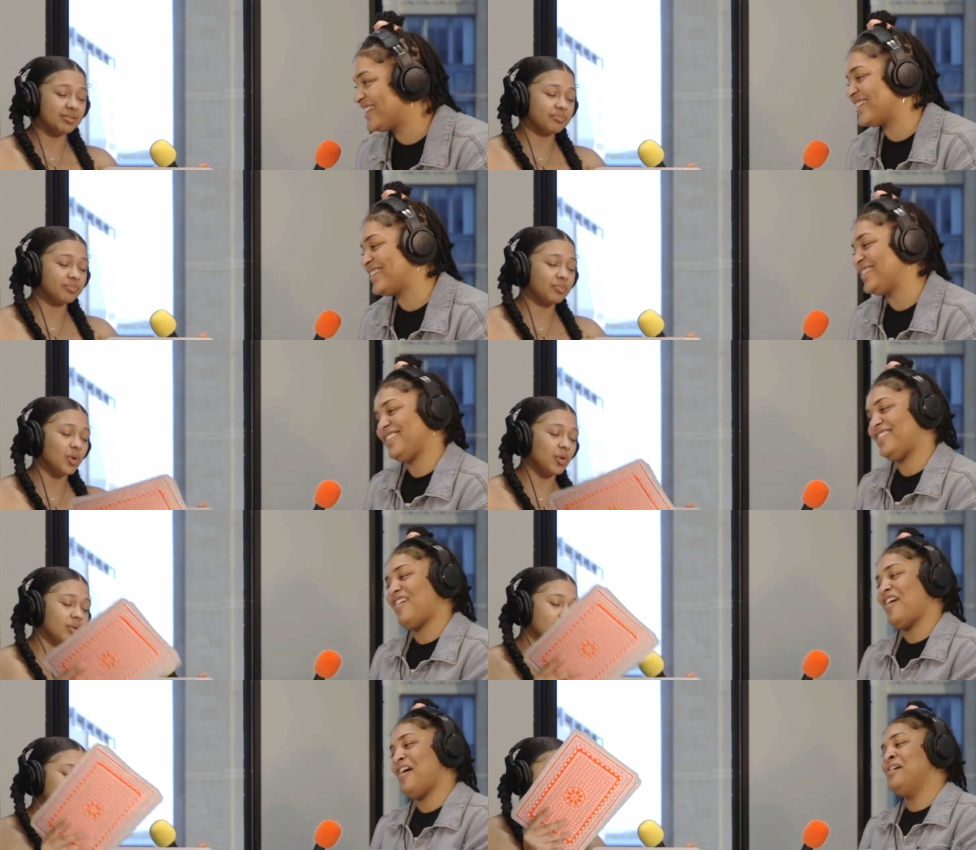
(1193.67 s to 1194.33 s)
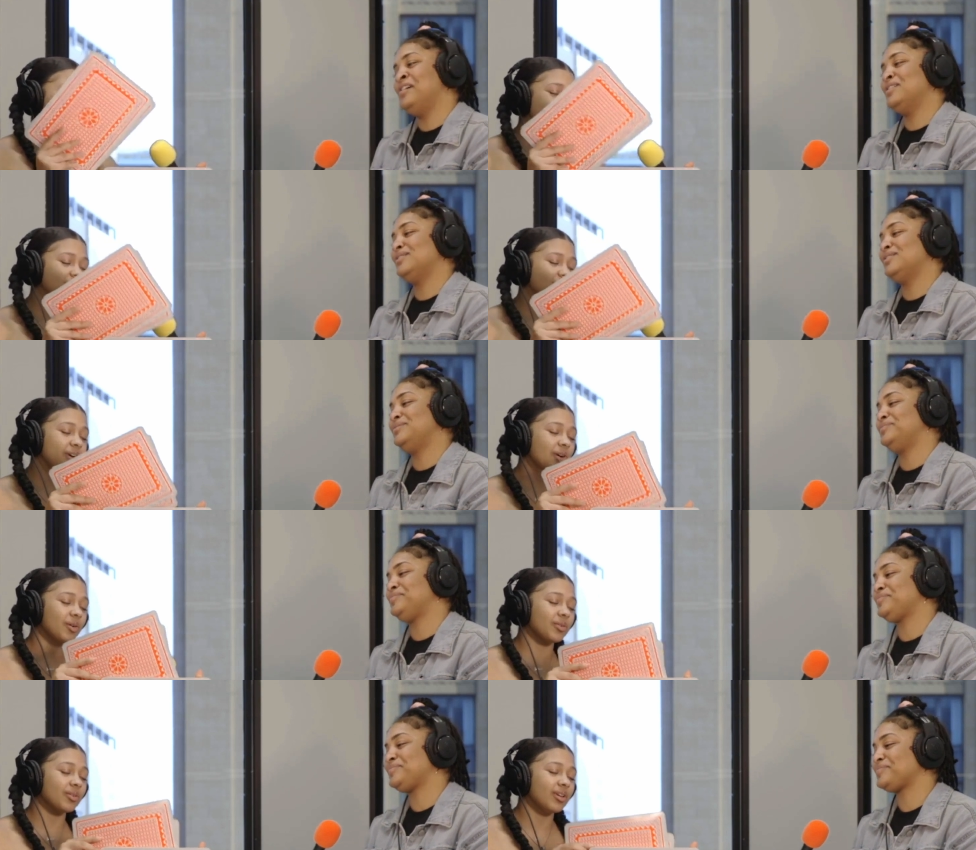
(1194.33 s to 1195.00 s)
Speaker 1: boom.
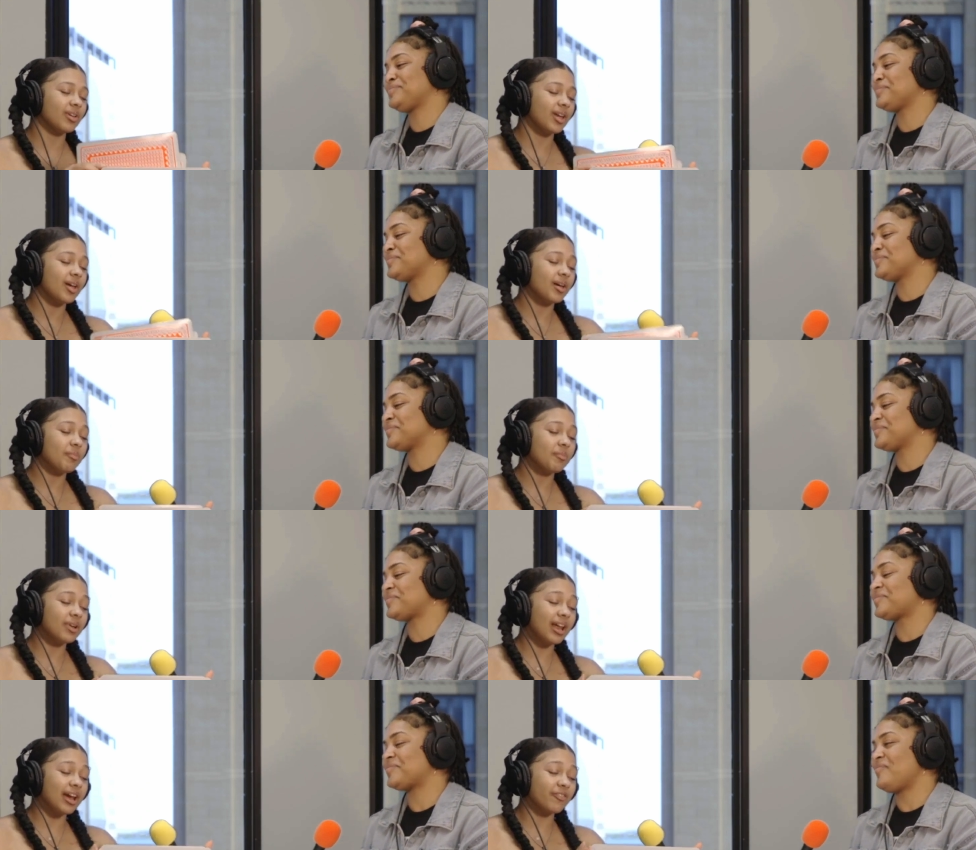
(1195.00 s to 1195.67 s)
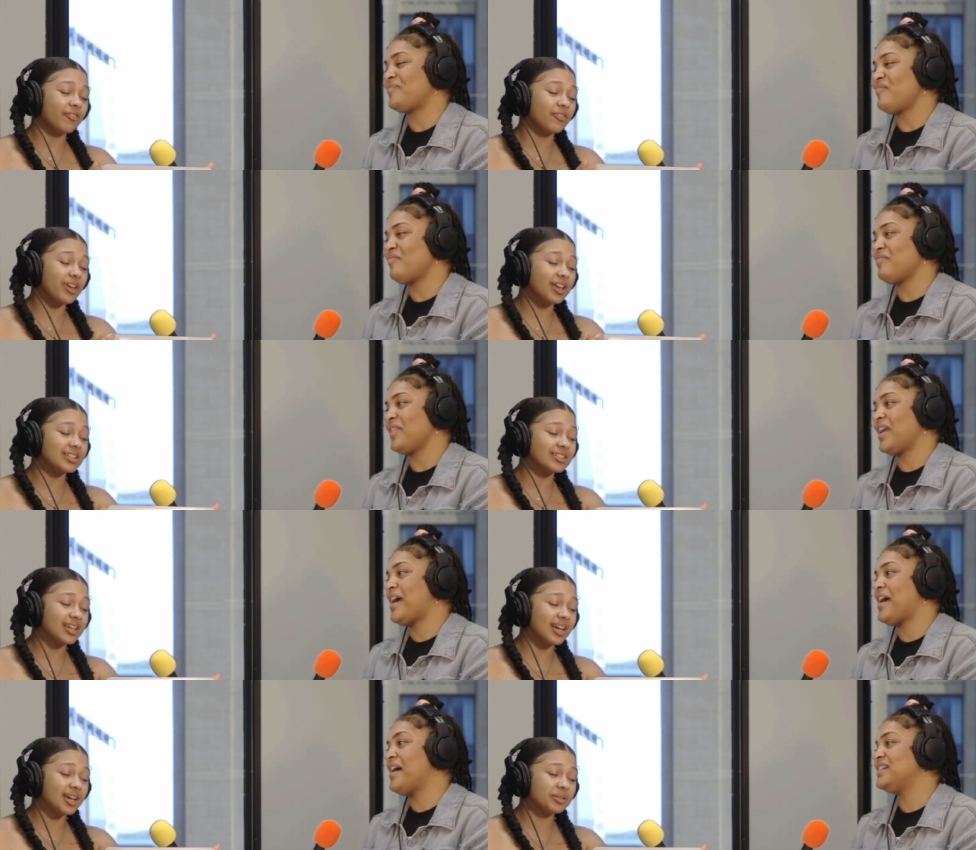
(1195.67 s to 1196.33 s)
So, but I
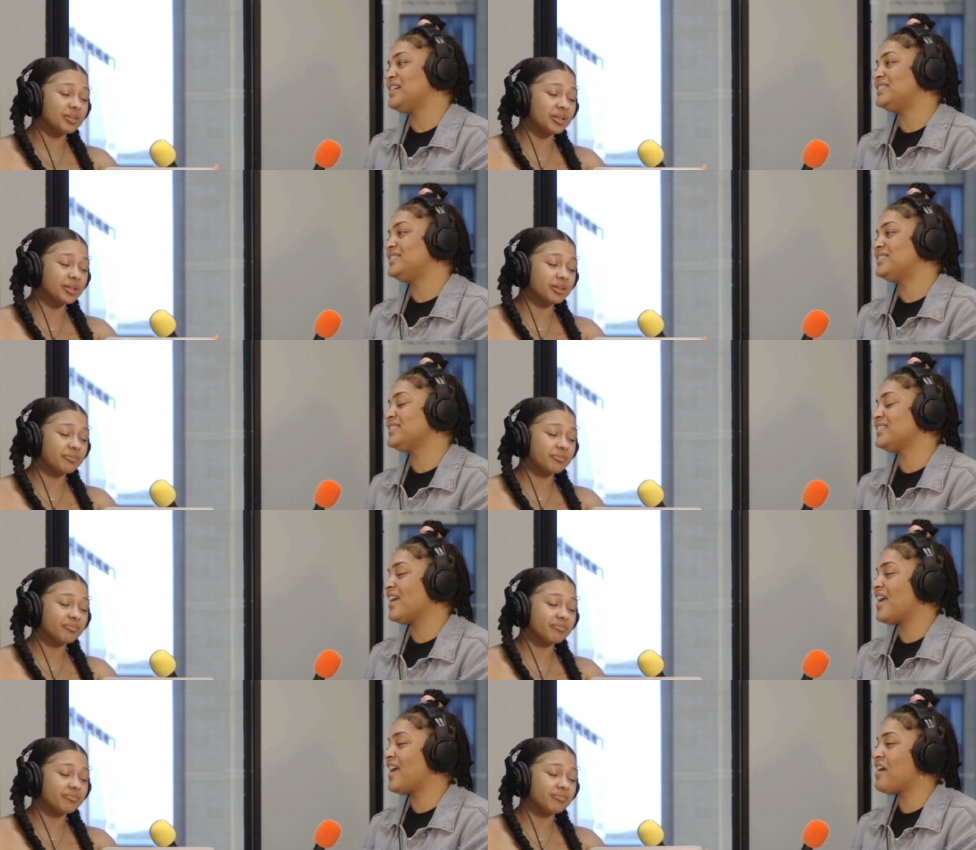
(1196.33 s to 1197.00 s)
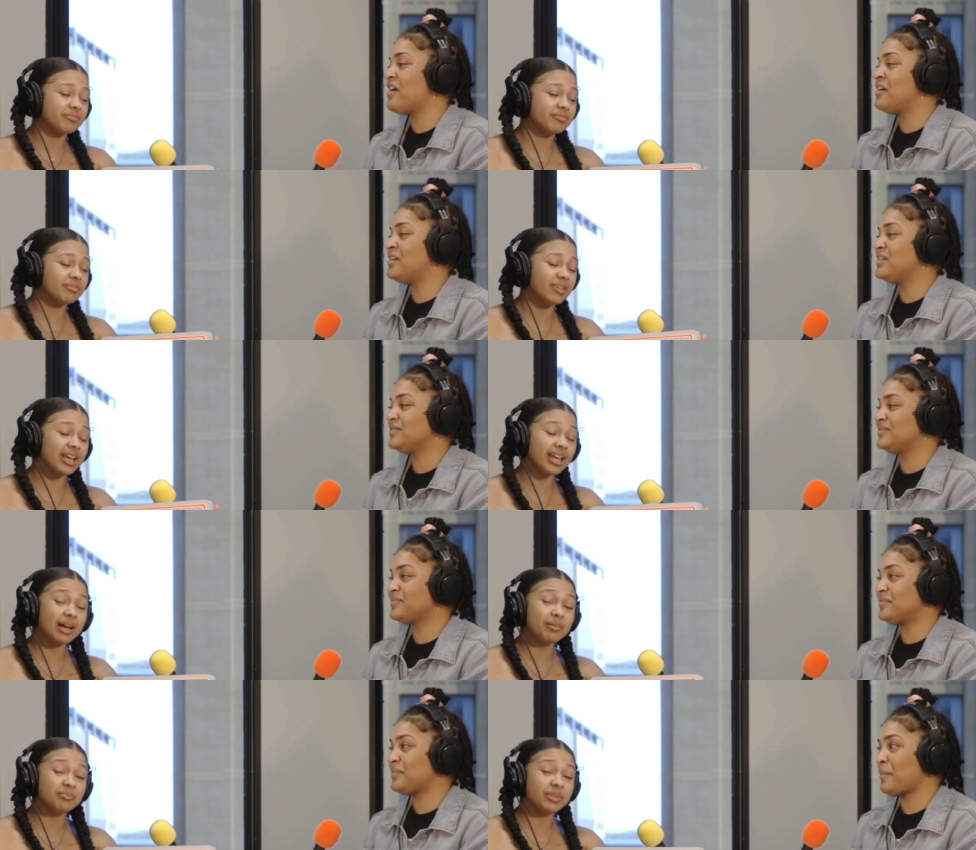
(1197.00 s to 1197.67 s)
Facetime him and
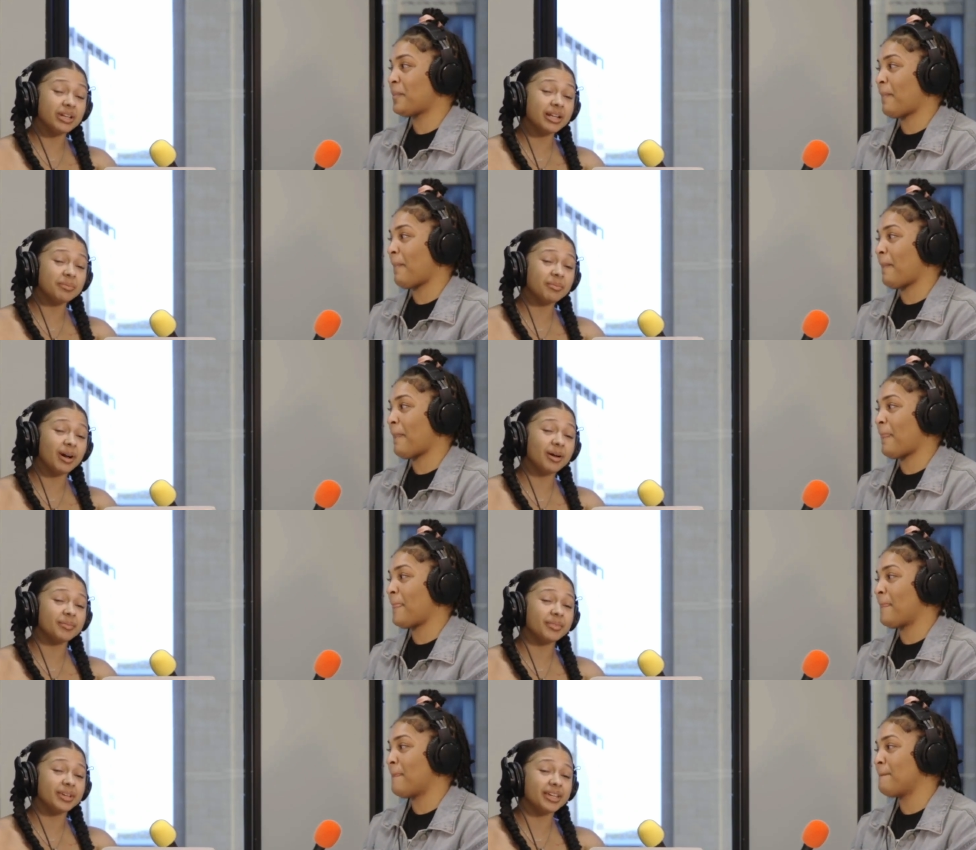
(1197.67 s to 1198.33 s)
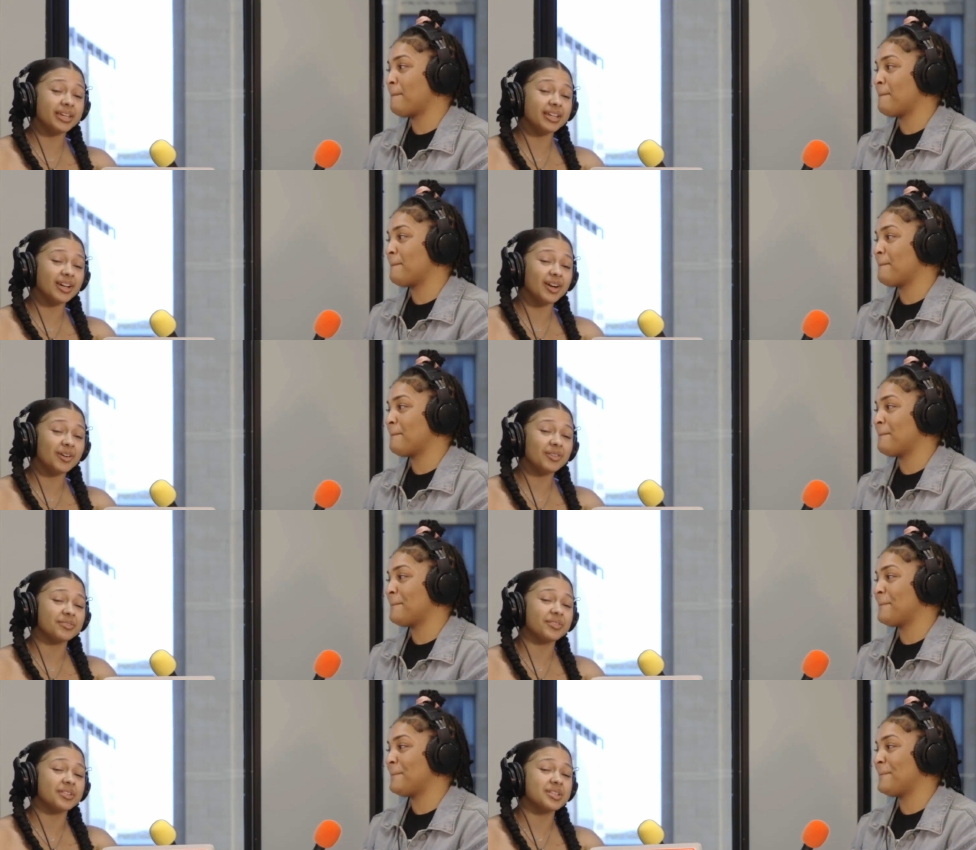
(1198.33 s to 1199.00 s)
I'm beating my meat on
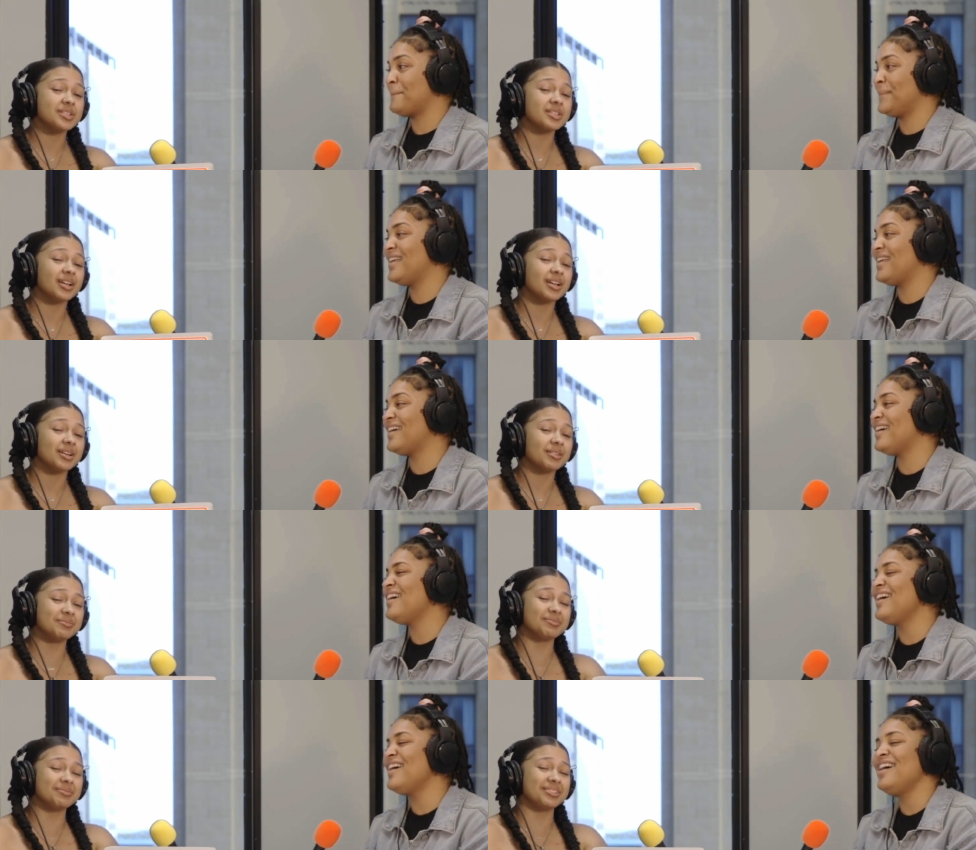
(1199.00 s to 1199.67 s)
FaceTime.